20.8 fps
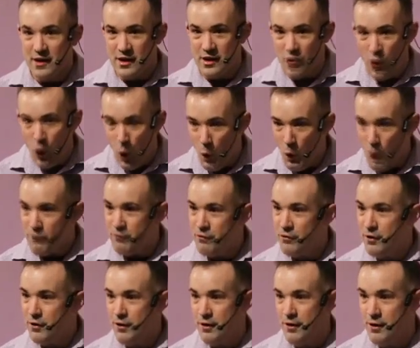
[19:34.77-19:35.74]

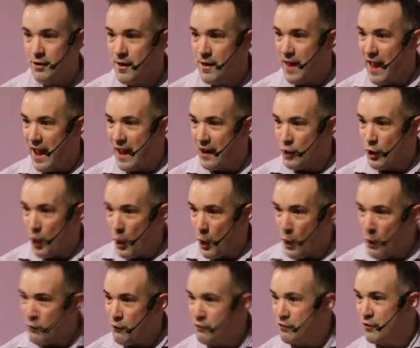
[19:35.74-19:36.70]
over and
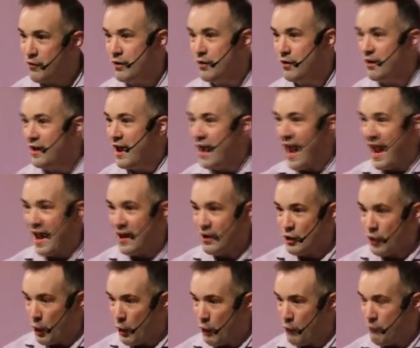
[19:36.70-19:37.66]
over and
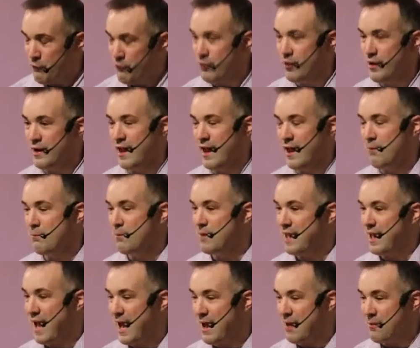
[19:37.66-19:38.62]
over again
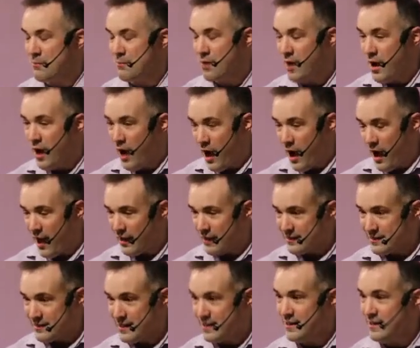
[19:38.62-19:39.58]
became a
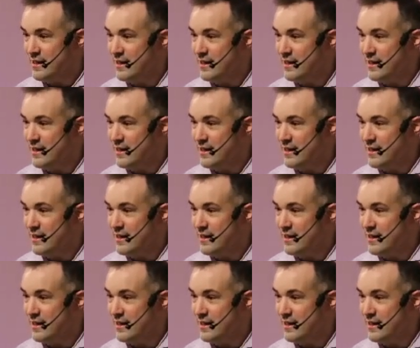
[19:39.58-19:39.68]
litany